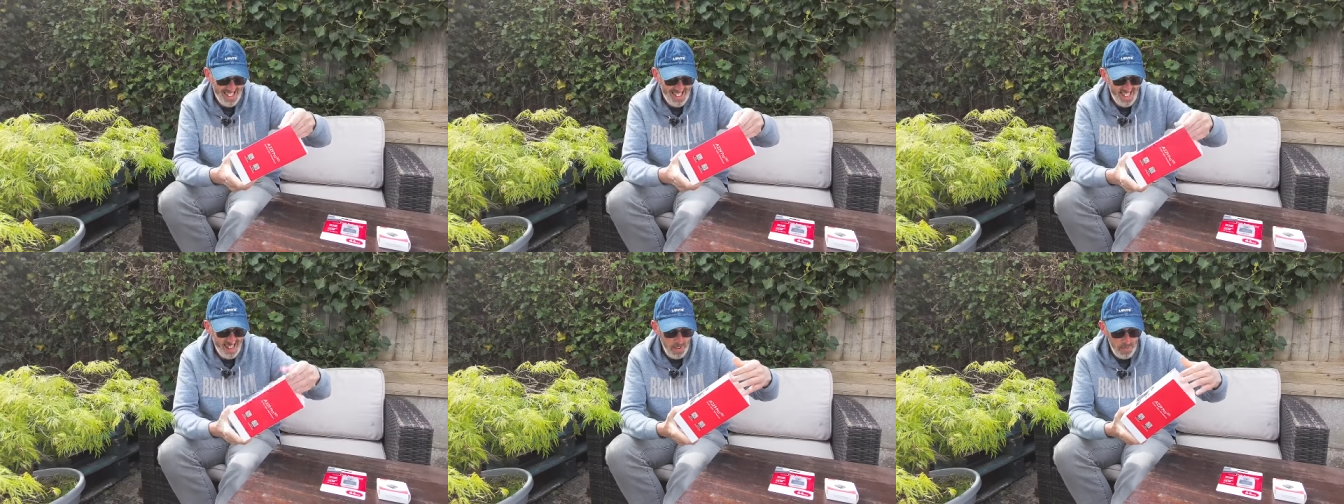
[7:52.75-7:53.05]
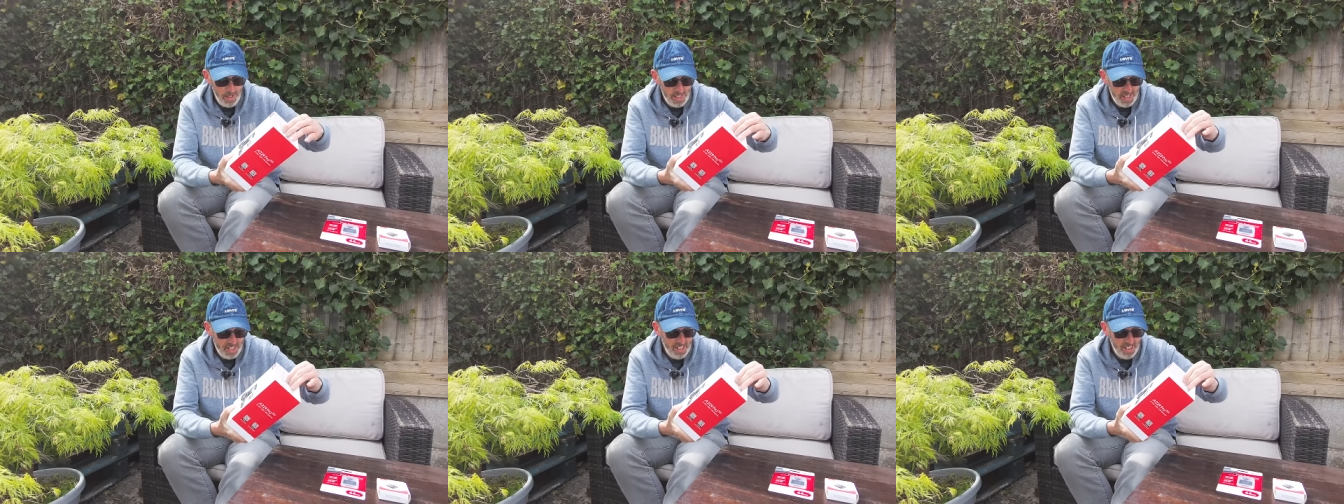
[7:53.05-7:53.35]

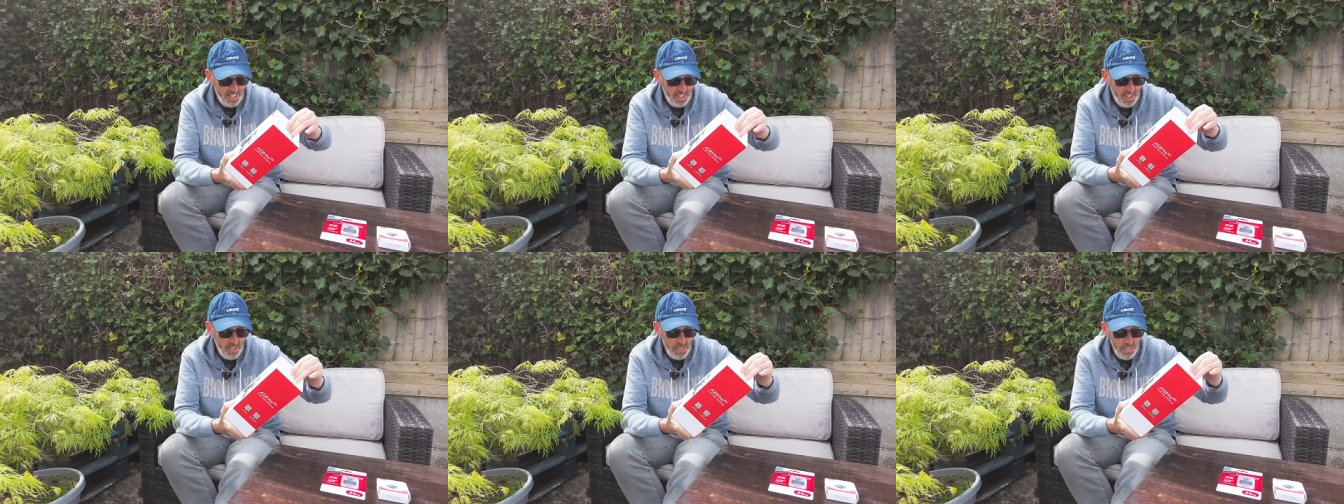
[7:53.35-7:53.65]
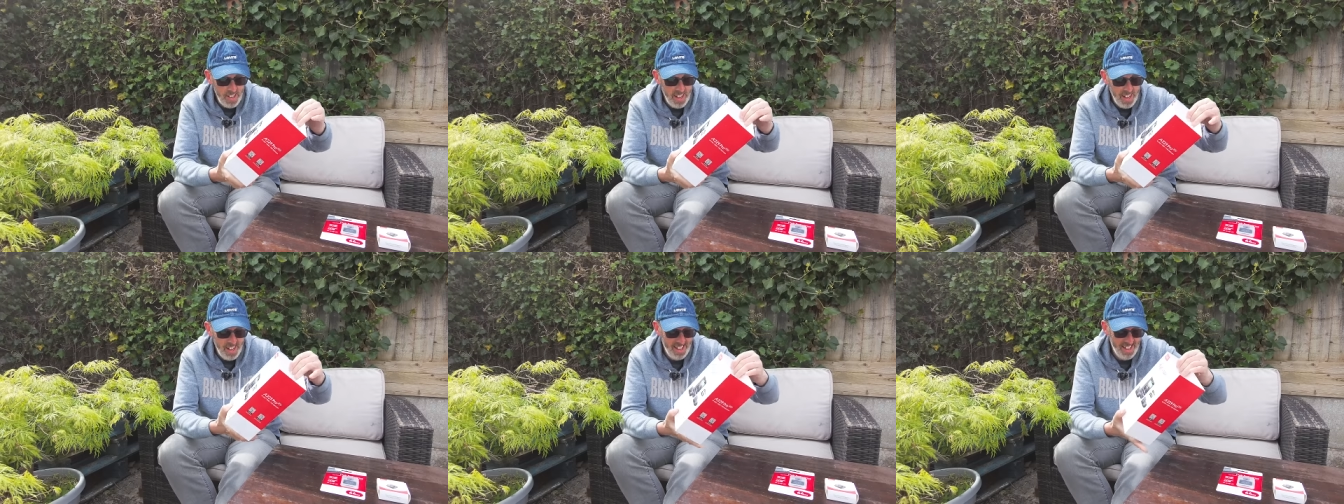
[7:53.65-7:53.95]
Here we
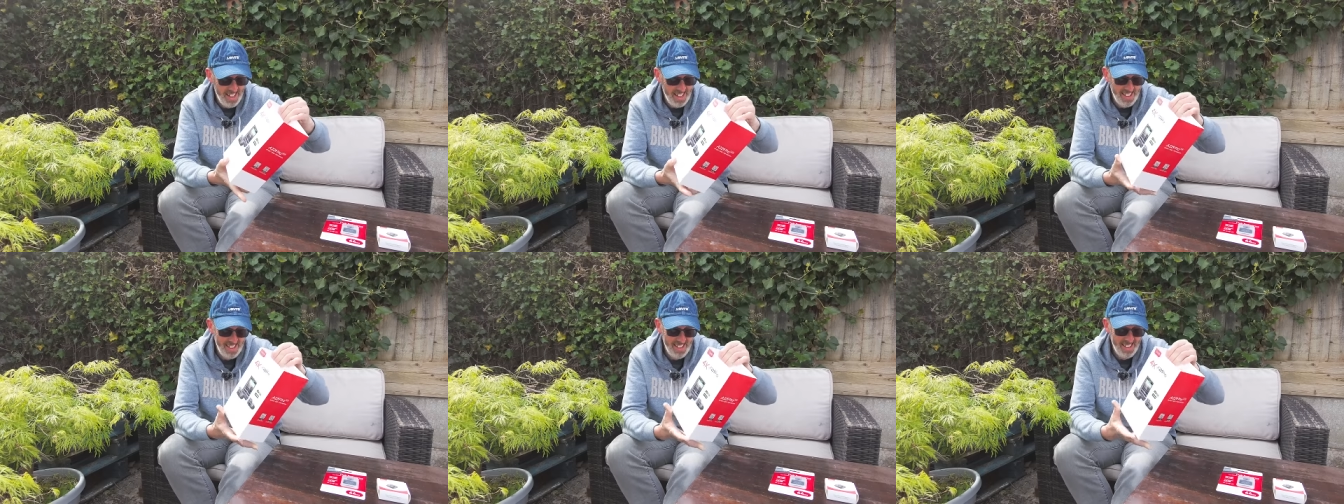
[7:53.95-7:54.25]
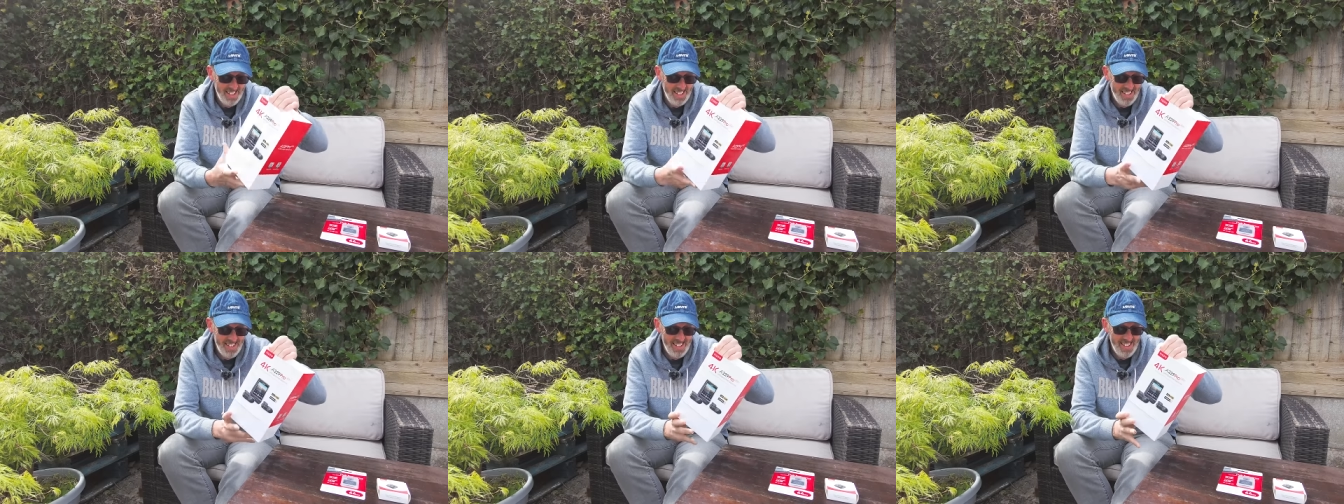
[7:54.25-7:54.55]
go.
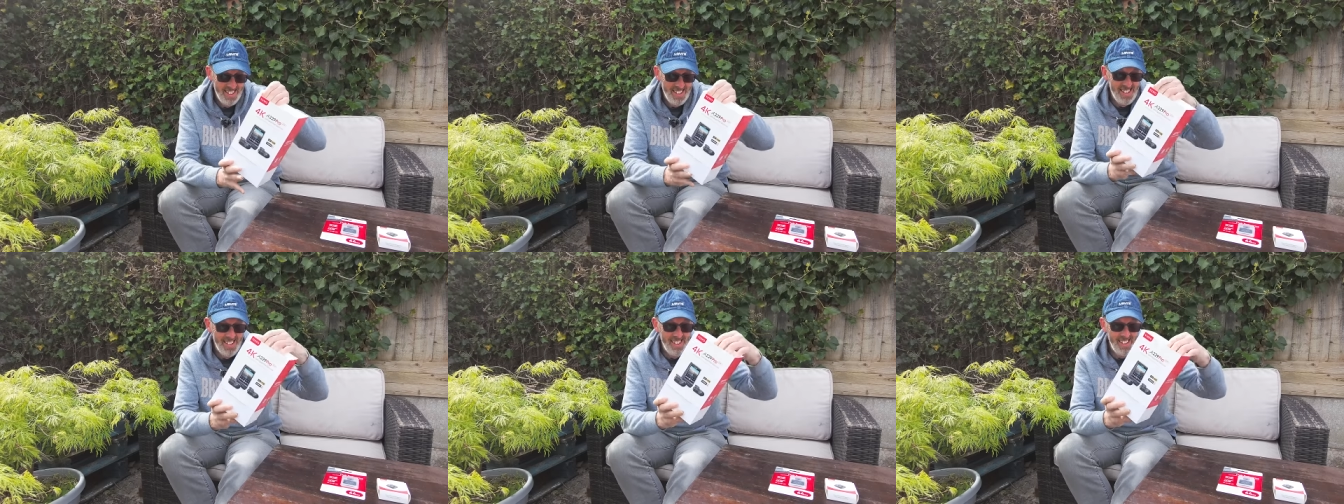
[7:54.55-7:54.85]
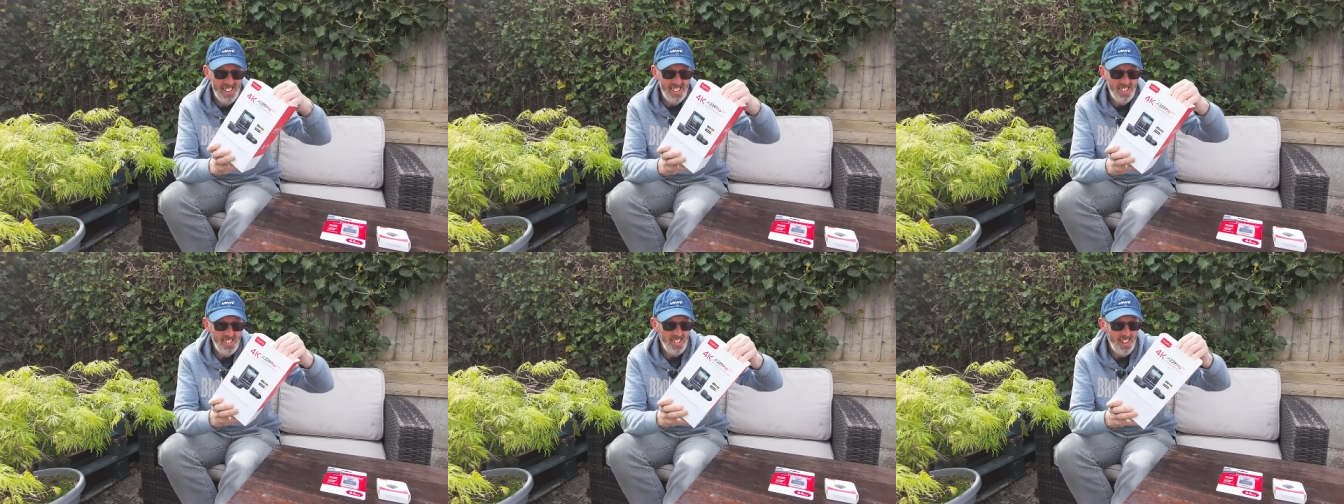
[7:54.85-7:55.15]

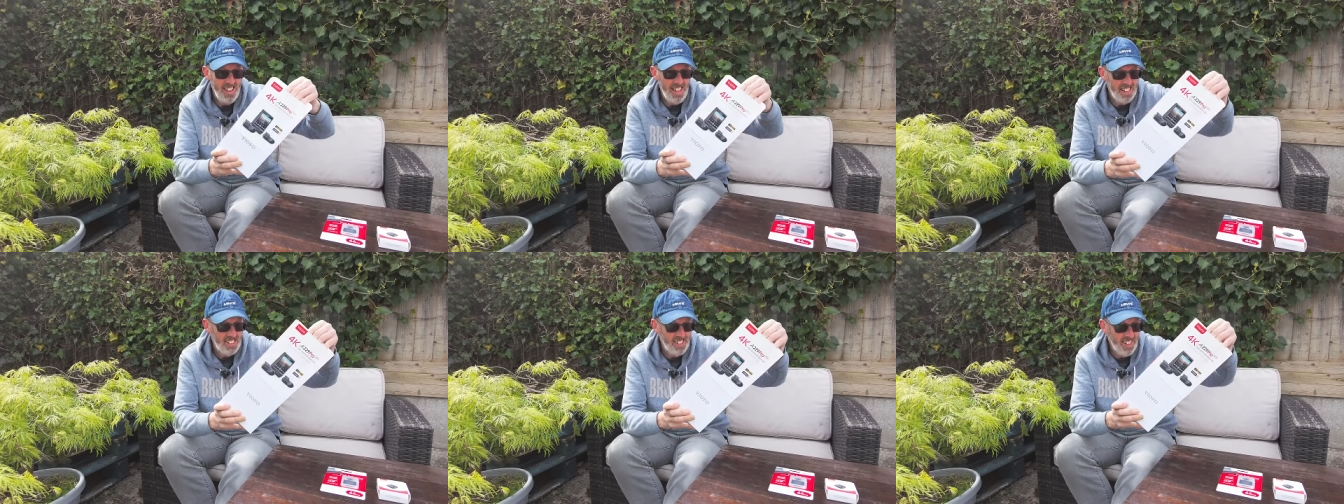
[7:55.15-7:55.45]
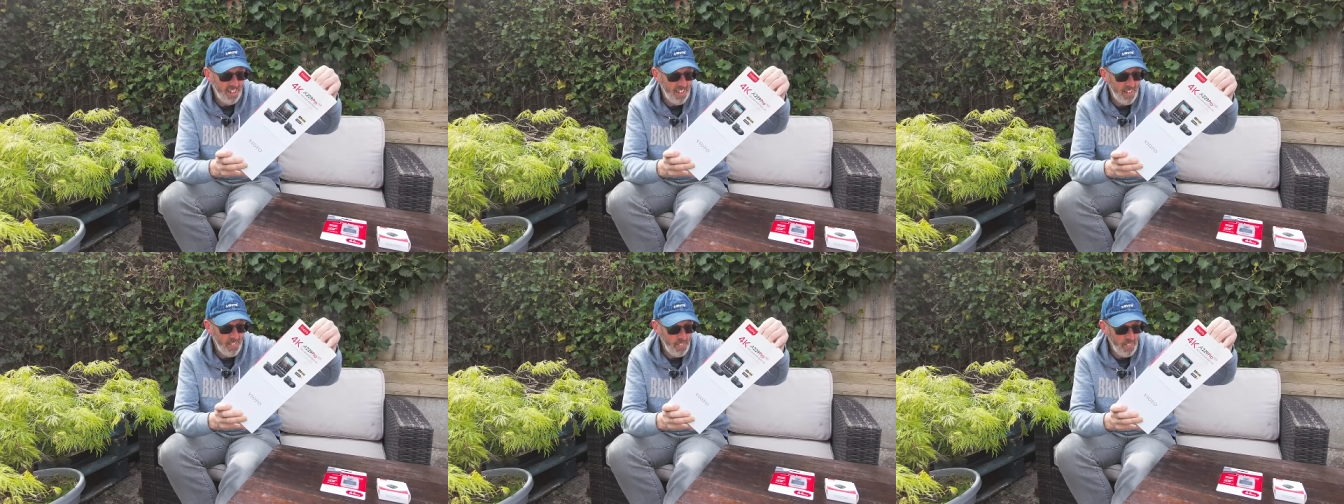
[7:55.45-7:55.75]
I'll slide
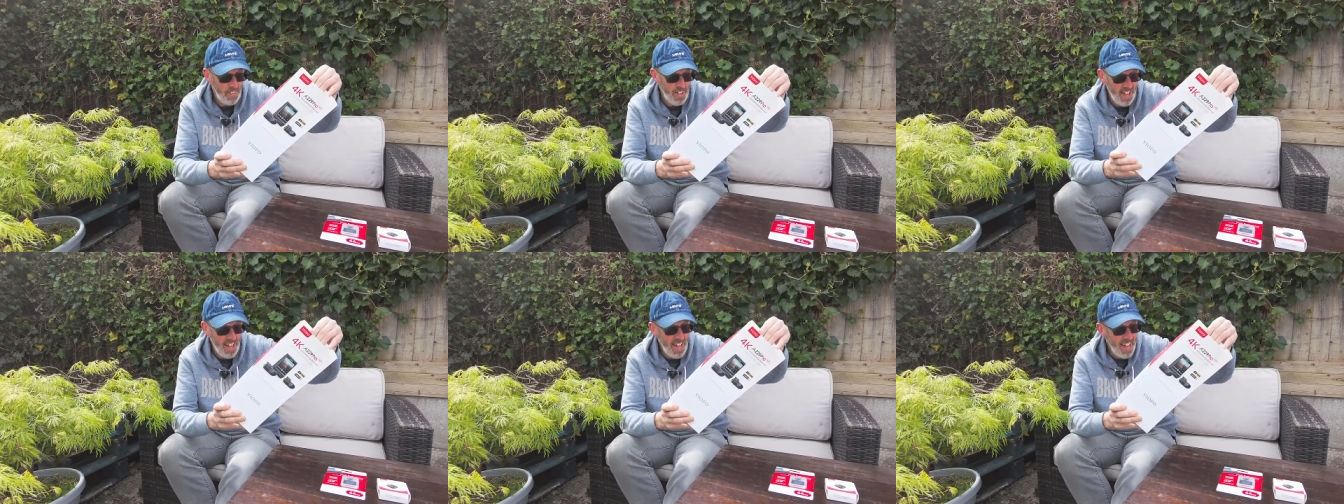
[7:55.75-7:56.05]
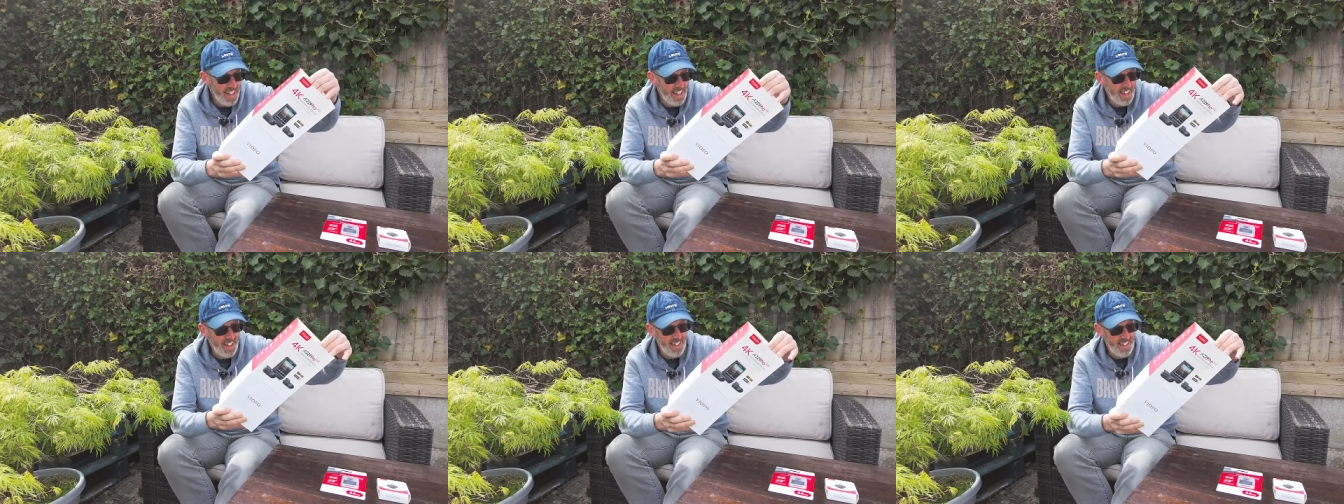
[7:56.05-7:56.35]
that off there.